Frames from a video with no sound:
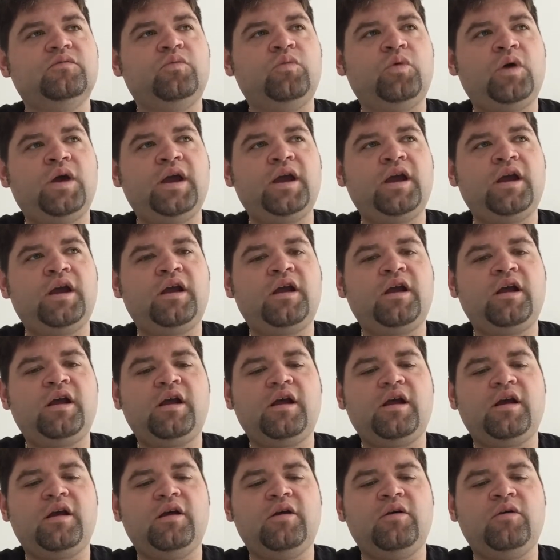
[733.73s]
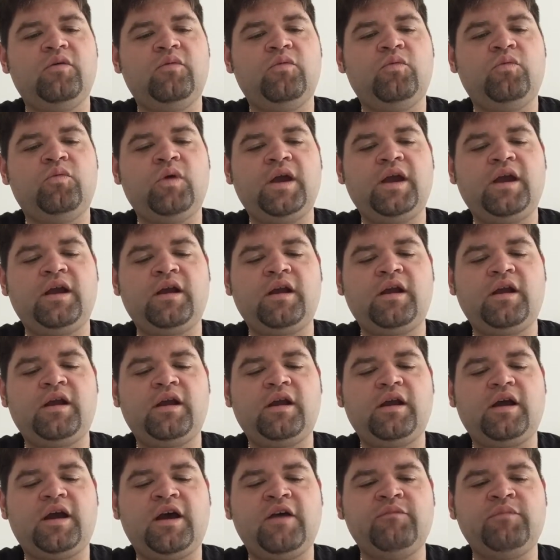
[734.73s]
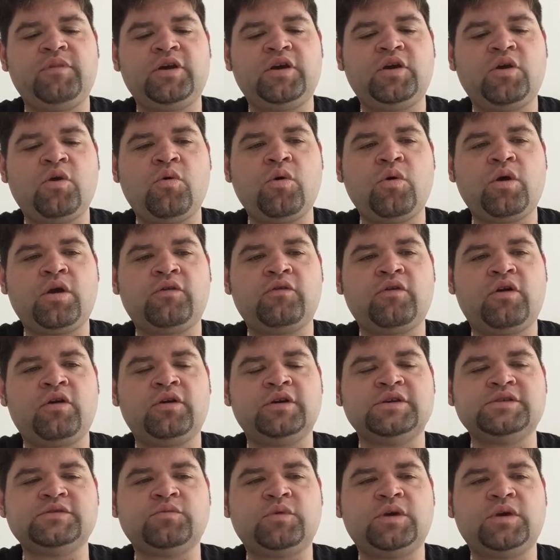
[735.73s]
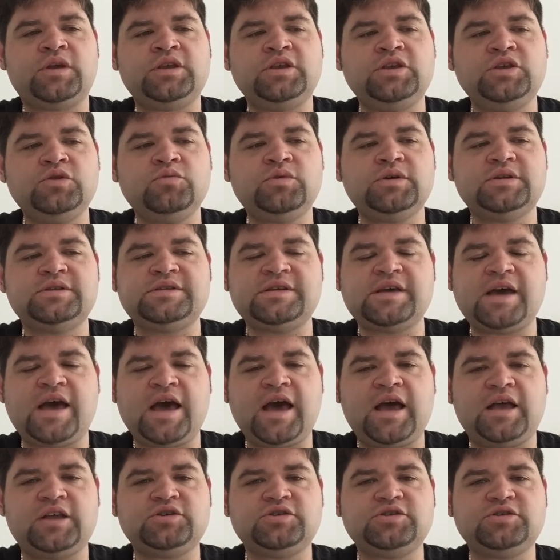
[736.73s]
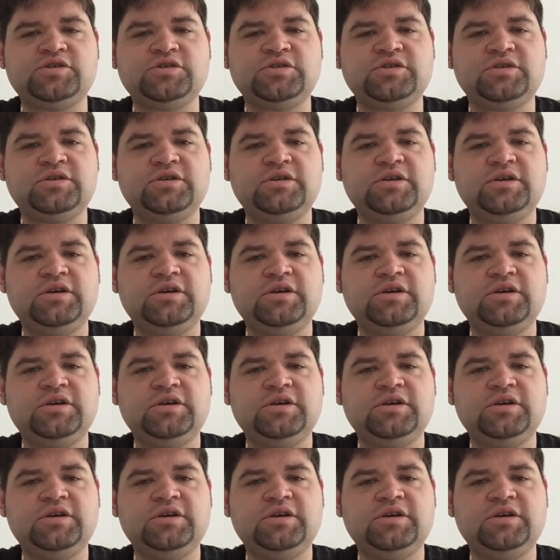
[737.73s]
Where I've been going wrong is when you attach